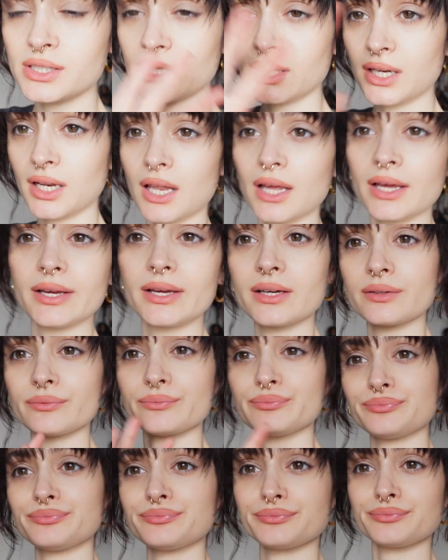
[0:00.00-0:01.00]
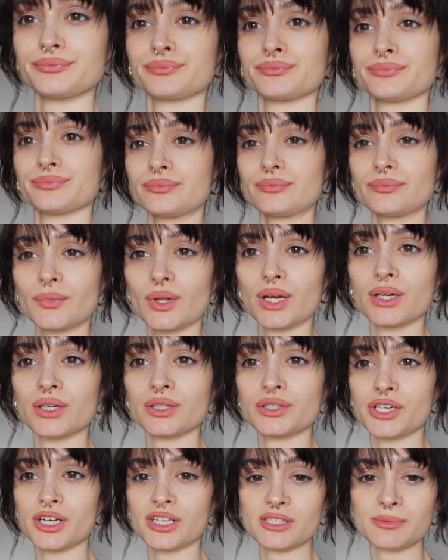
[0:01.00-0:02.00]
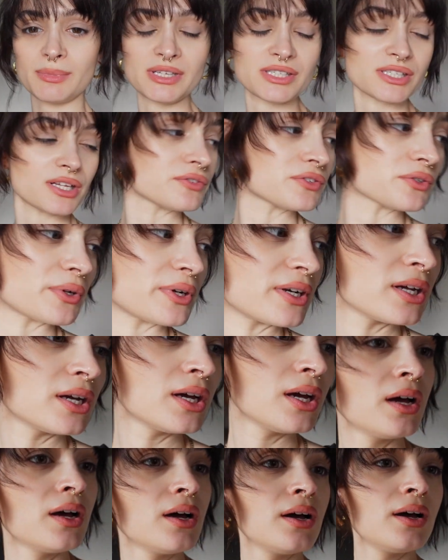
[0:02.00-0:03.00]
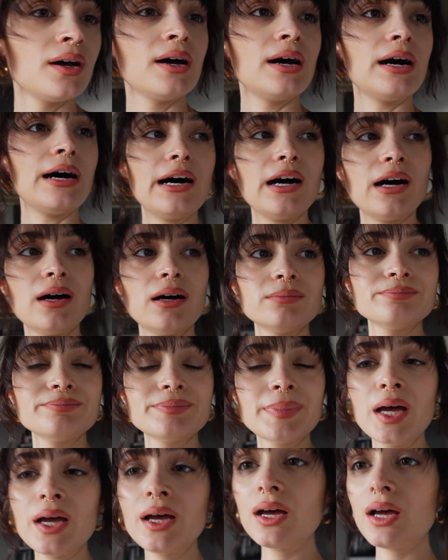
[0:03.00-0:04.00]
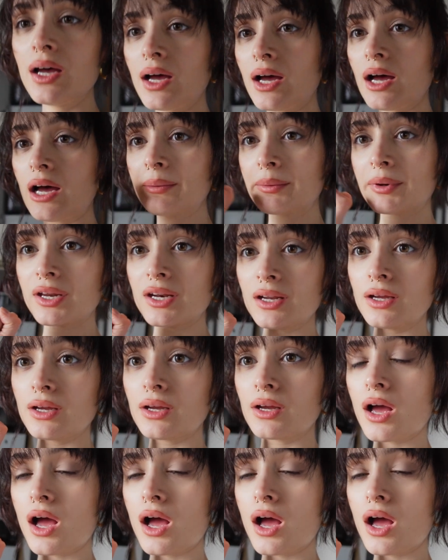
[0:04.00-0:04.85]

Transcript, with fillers: need to like adjust myself to it. Um, I'm ah, gonna.